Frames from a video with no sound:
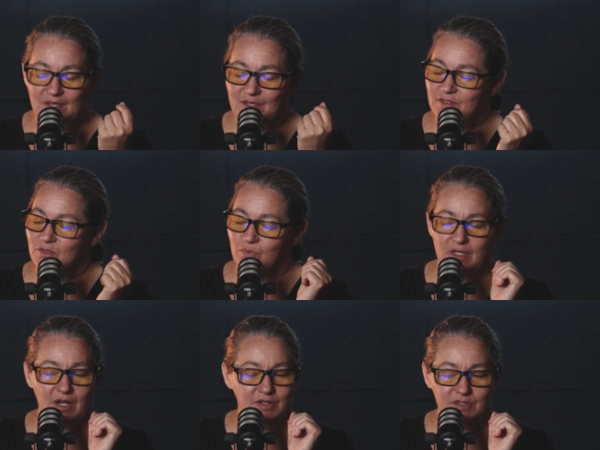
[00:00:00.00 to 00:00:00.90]
because it's
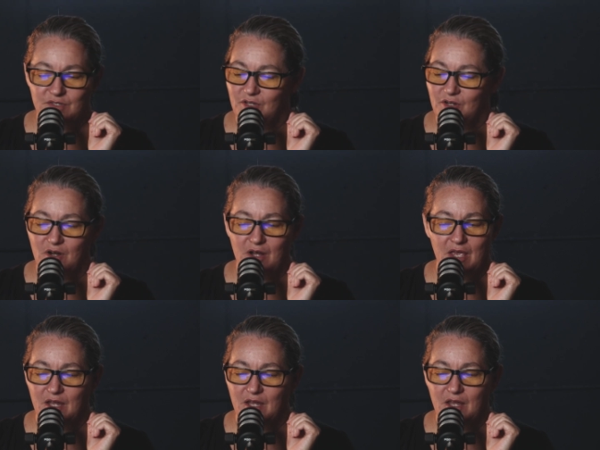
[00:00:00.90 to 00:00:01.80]
really hard to secure,
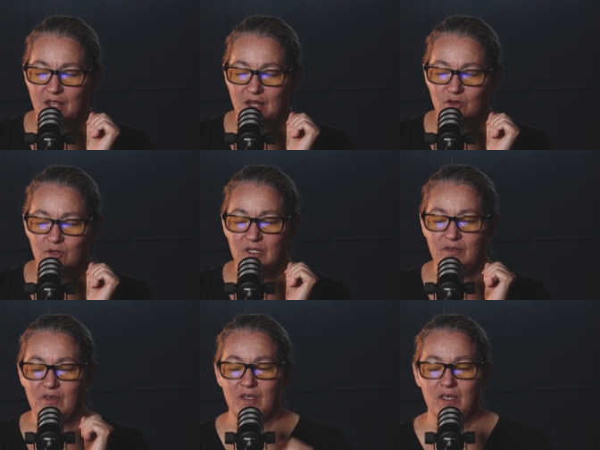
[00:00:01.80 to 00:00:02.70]
and you're
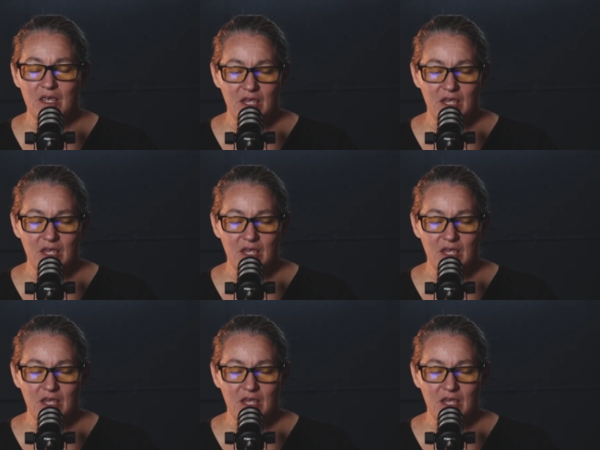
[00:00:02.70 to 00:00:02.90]
leaving